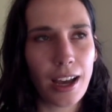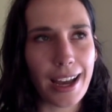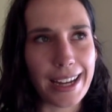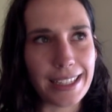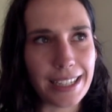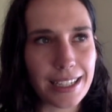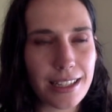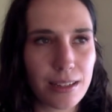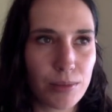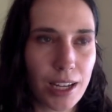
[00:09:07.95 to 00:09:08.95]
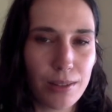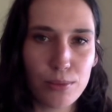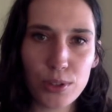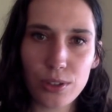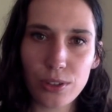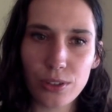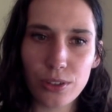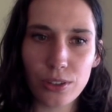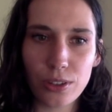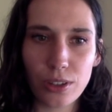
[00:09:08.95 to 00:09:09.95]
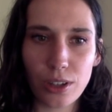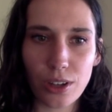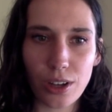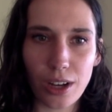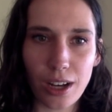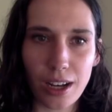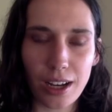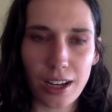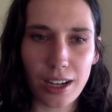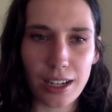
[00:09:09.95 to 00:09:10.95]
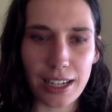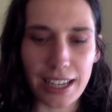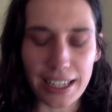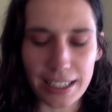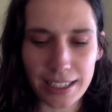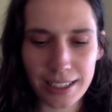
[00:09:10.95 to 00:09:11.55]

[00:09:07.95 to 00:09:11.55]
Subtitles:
And yet sometimes you are like,